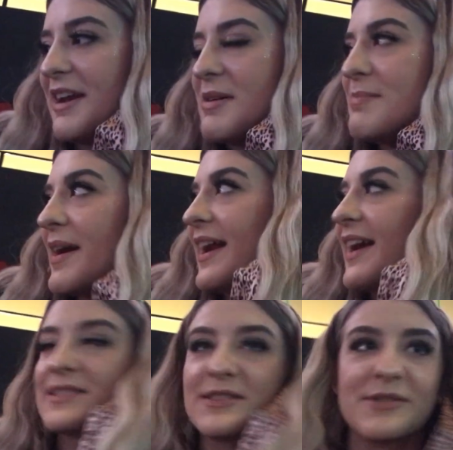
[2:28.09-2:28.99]
We might
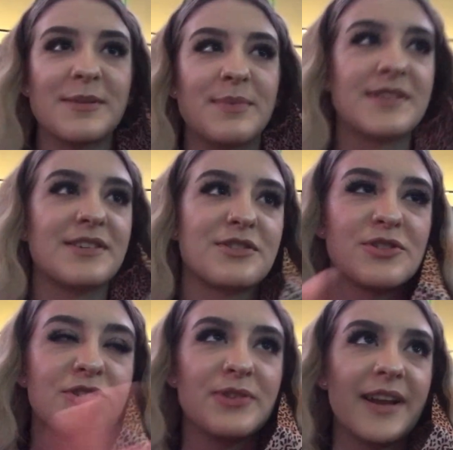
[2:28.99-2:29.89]
ask to do some sister
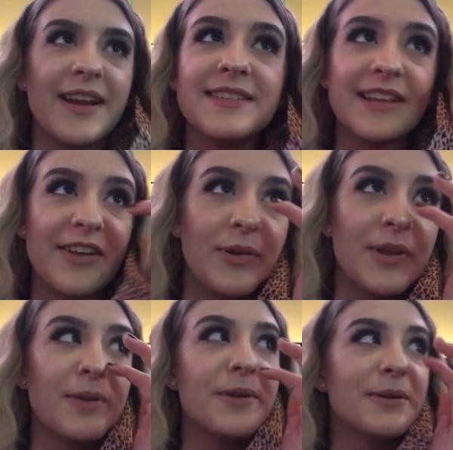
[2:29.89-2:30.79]
trades halfway
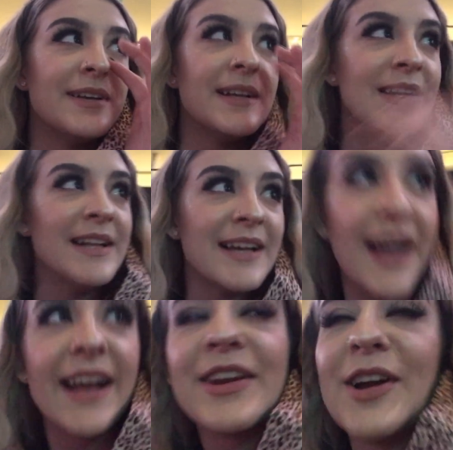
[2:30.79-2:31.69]
through. I
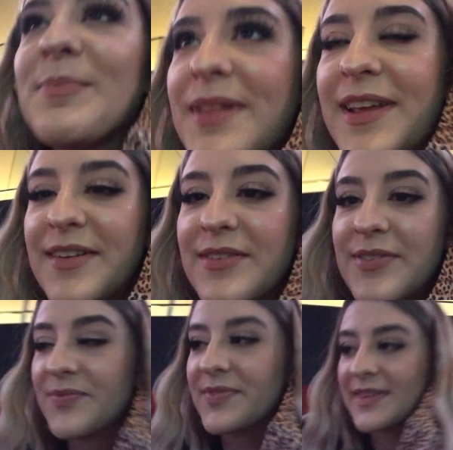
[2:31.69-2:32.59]
cannot believe
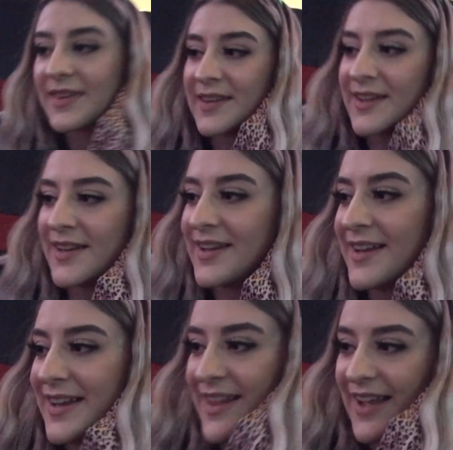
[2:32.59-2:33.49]

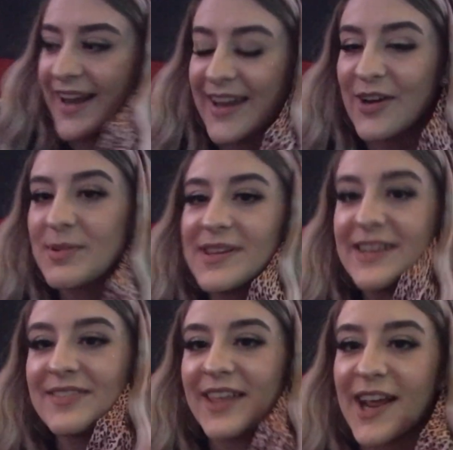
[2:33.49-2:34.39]
I cannot
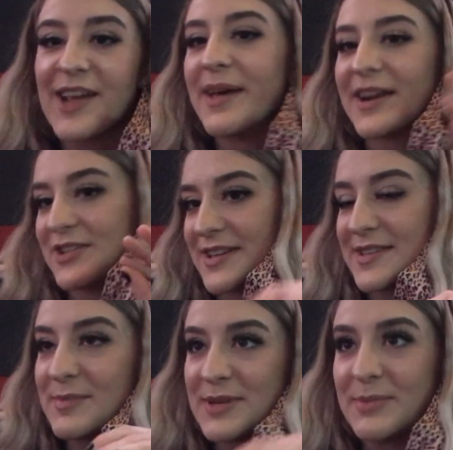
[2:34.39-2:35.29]
believe that I am at a
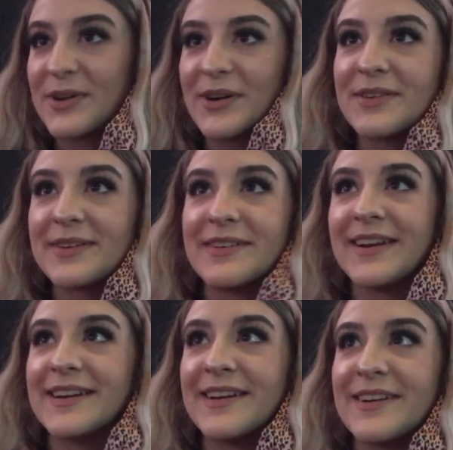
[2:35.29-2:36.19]
Justin Bieber concert right
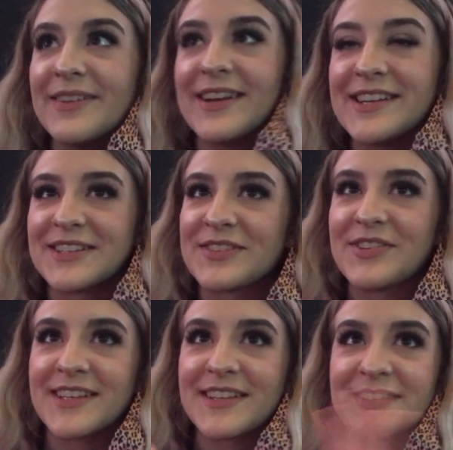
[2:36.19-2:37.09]
now. It just feels
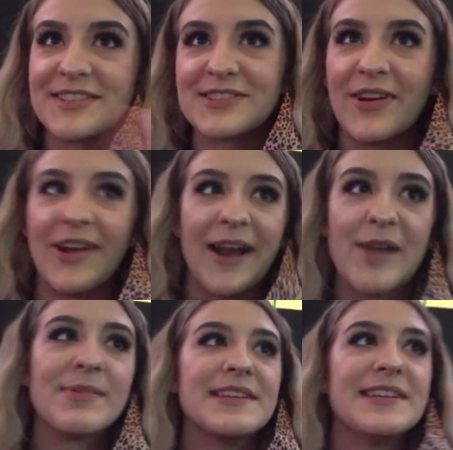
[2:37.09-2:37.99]
like this is not
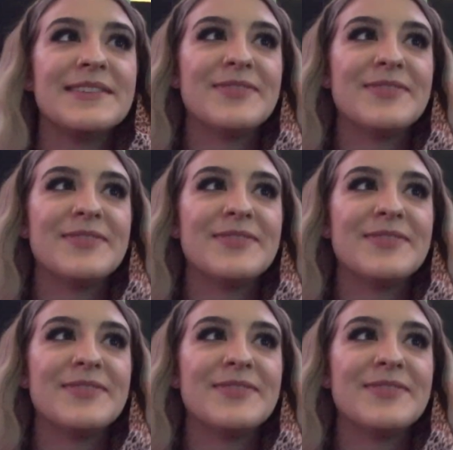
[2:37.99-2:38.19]
happening.